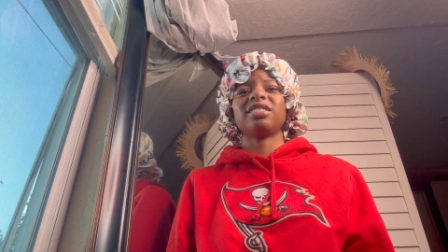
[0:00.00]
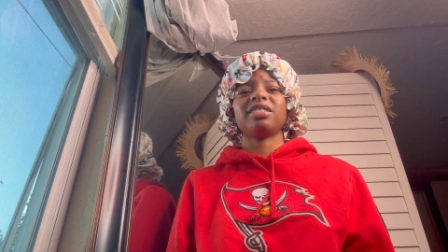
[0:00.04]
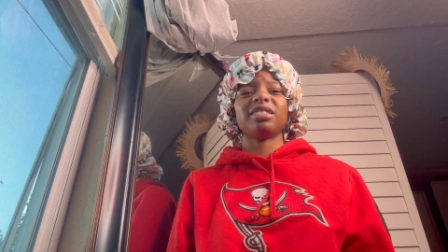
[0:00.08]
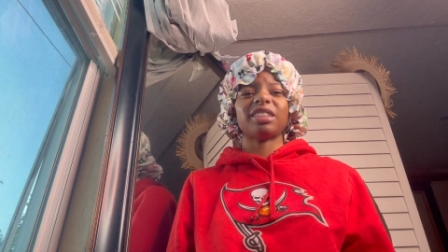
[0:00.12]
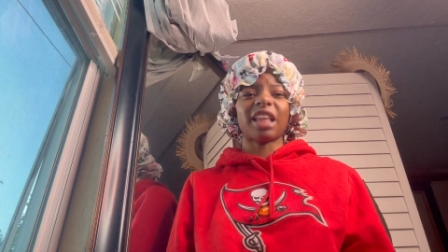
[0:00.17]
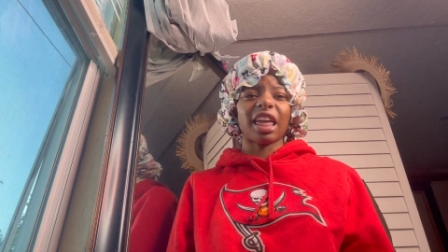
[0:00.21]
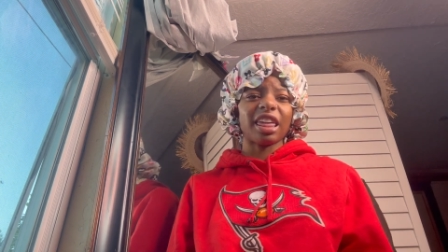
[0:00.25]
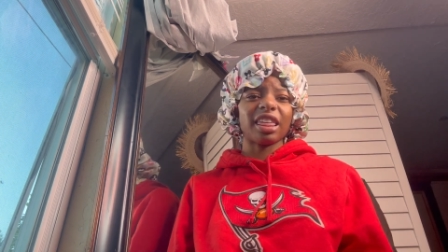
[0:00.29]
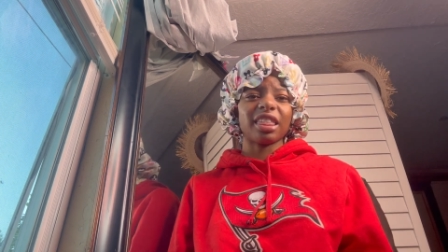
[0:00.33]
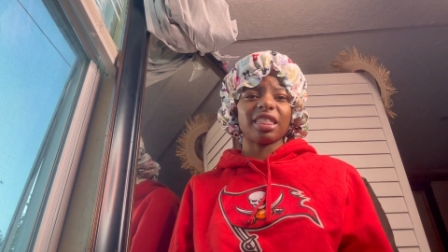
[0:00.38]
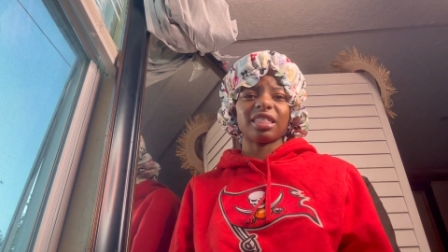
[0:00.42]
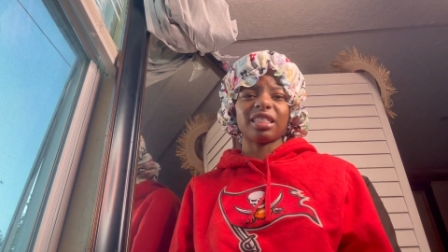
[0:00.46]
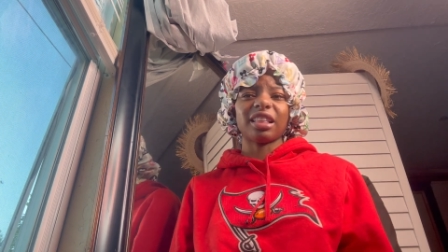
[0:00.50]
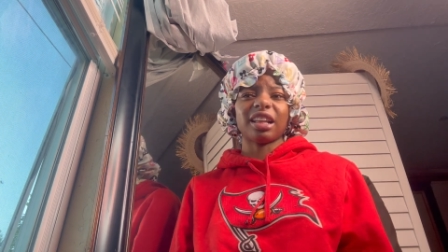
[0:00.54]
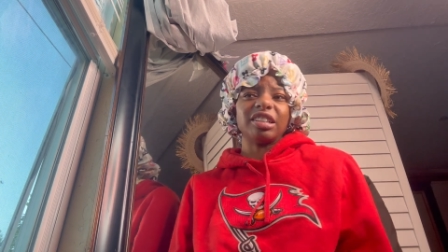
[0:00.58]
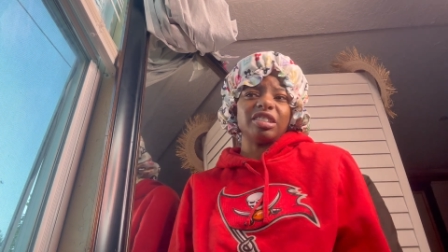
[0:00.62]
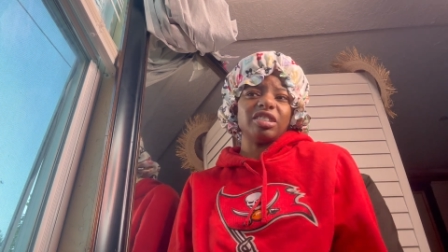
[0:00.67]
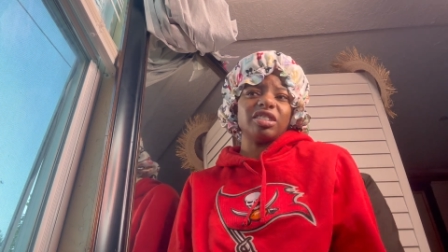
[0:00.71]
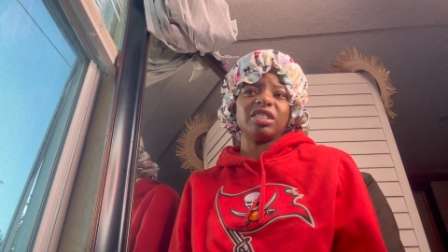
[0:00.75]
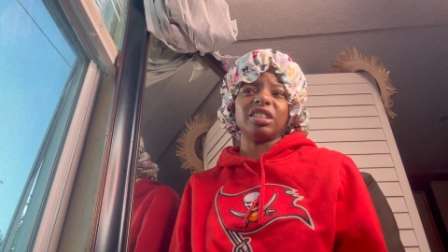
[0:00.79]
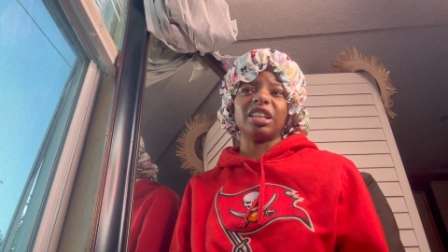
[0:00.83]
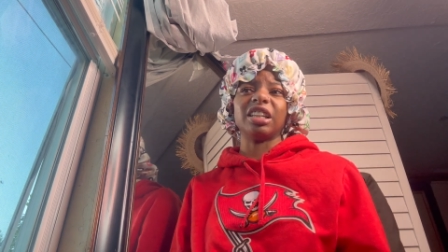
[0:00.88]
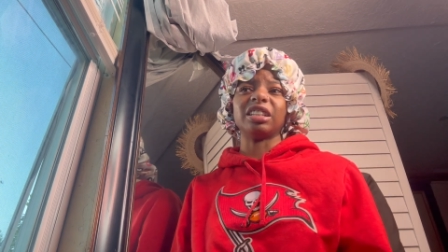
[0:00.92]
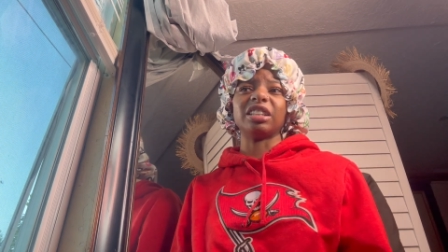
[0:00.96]
they, they
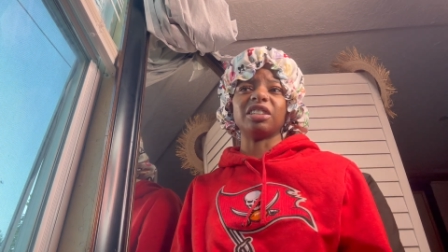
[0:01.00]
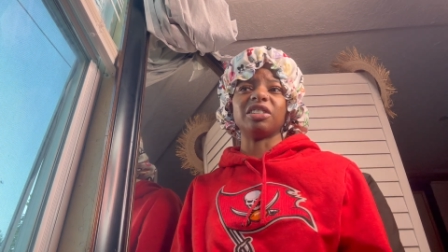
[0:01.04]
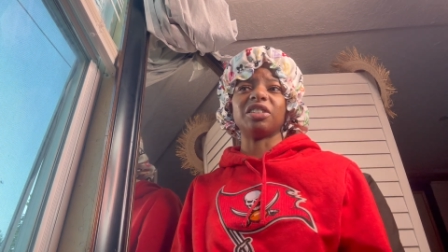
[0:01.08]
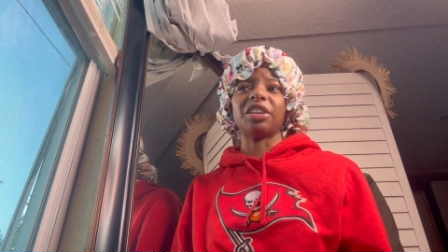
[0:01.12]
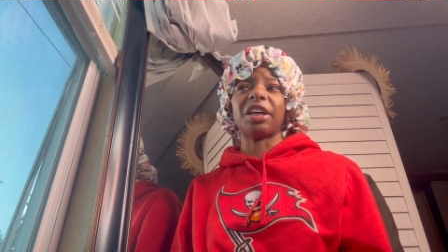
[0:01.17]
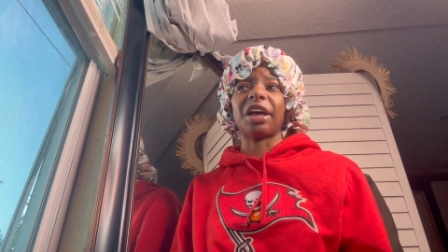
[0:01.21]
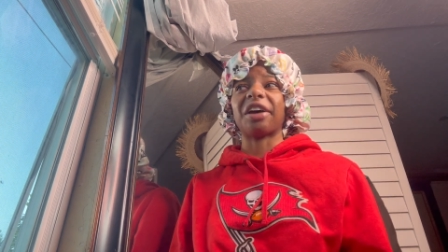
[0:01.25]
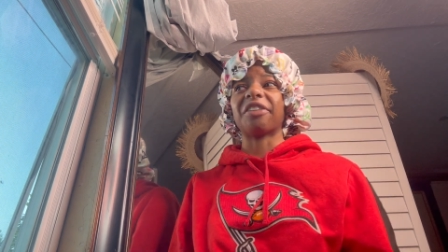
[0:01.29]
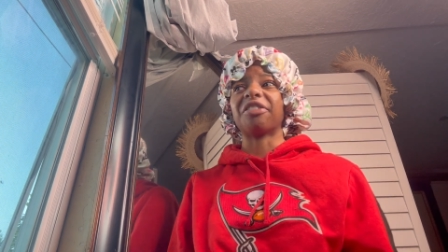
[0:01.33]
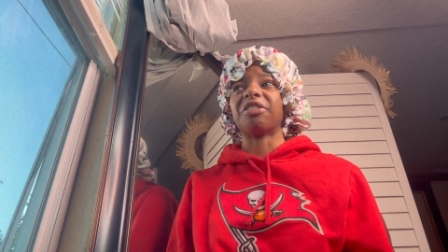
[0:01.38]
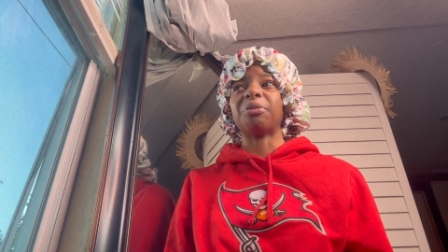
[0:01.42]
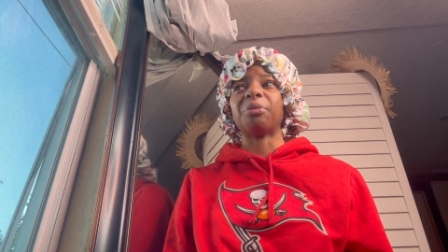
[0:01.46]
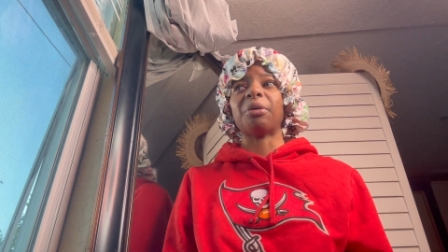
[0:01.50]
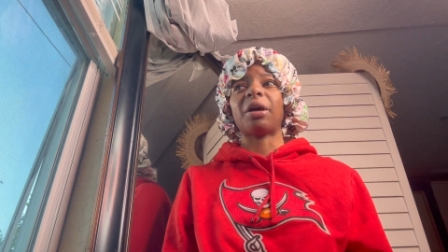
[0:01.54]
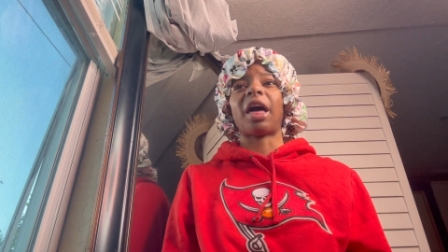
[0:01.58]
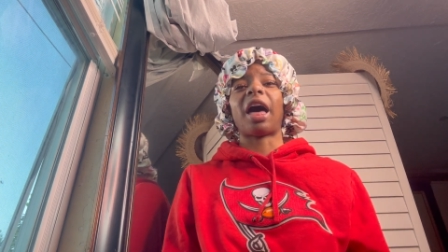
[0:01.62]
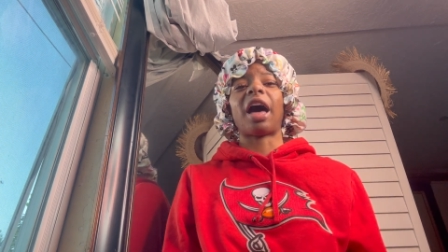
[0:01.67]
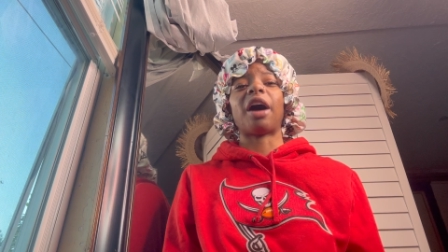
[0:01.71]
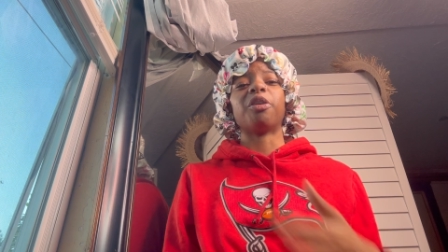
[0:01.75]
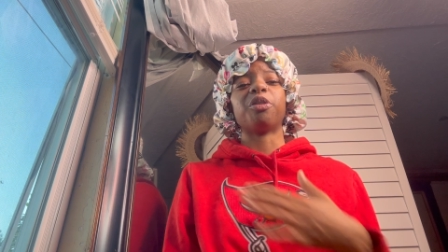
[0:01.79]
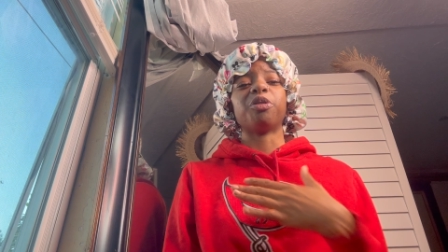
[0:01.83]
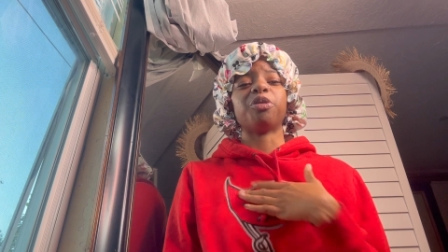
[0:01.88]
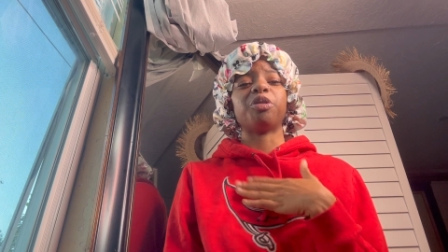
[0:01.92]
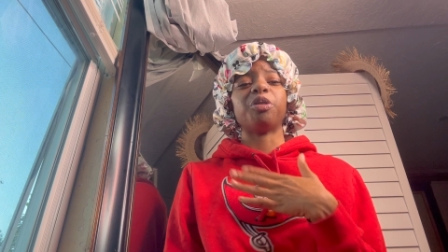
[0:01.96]
just think they're the alpha,
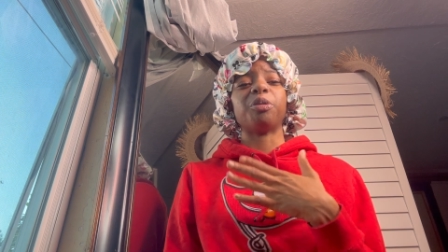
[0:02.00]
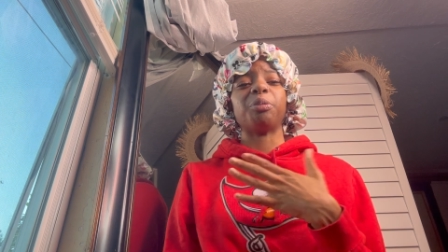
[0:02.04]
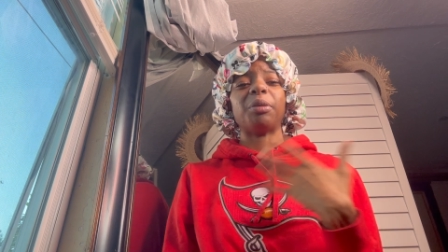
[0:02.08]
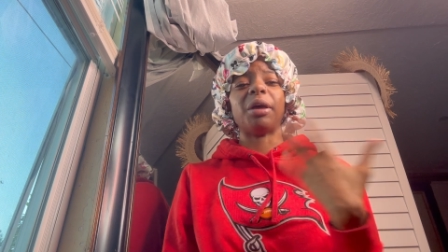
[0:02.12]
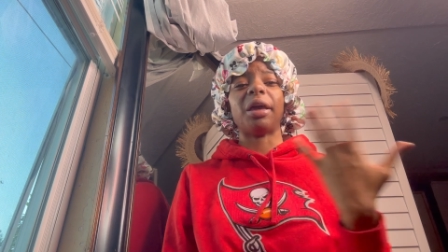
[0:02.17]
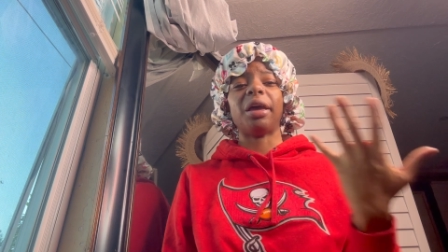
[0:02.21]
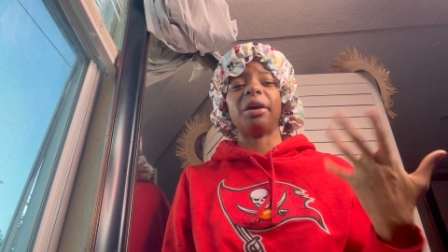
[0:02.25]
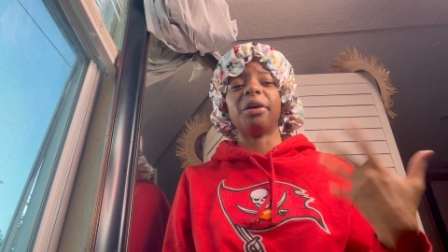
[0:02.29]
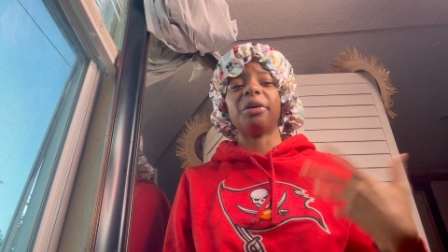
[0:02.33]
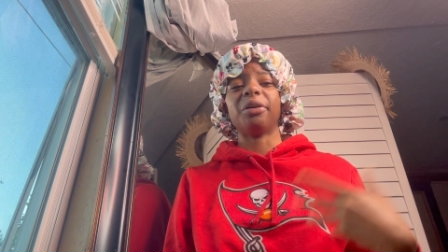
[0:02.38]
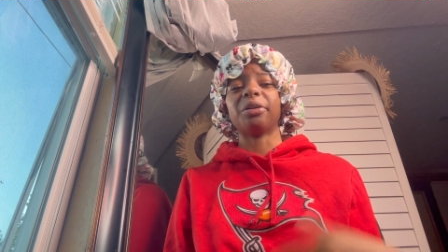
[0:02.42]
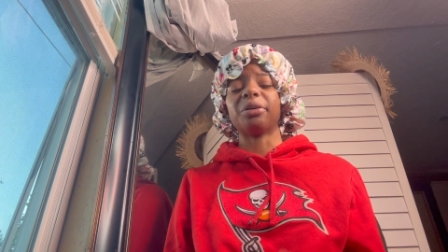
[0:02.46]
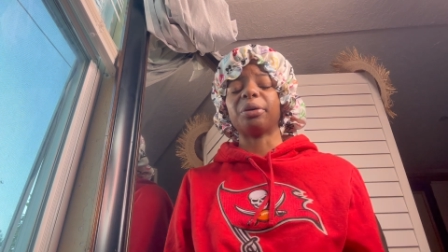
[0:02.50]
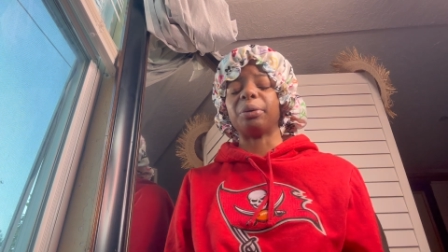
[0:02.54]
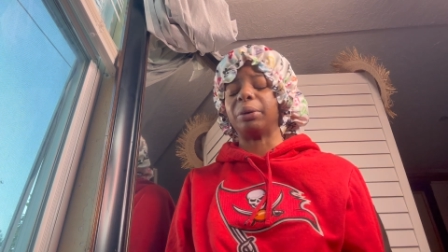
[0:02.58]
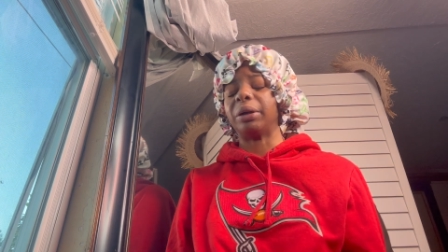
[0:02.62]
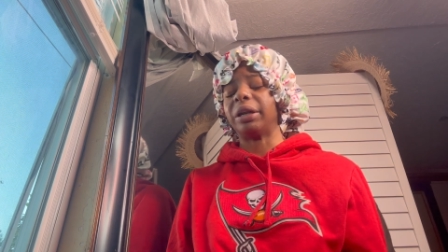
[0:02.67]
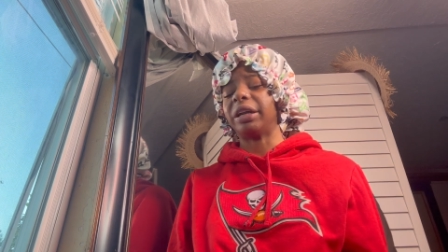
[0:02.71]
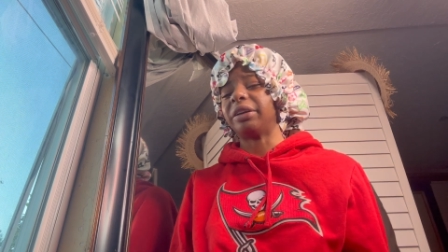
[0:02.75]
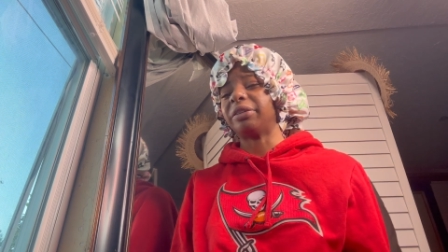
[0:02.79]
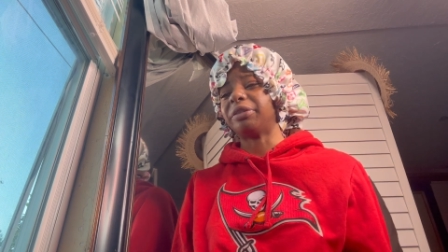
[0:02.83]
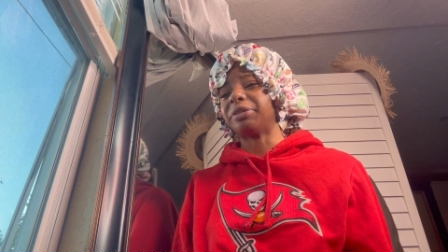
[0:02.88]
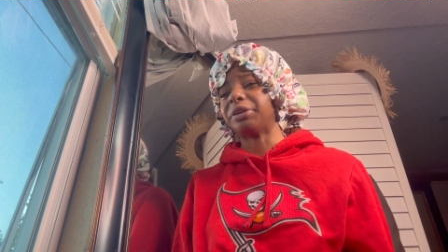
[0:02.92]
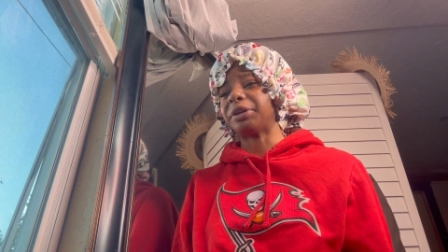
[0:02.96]
alpha male or
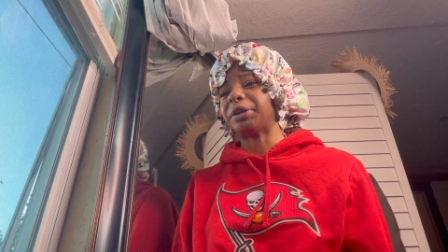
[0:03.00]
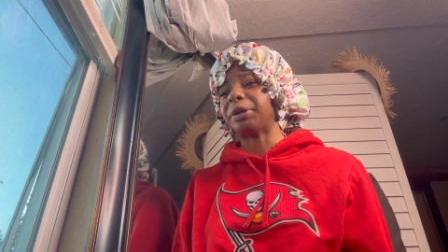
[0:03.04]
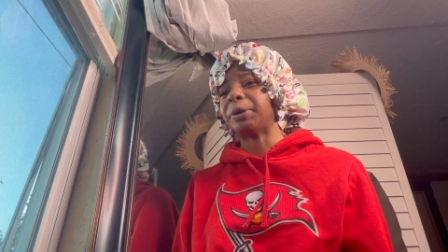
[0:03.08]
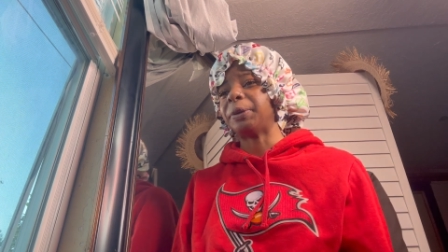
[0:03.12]
whatever.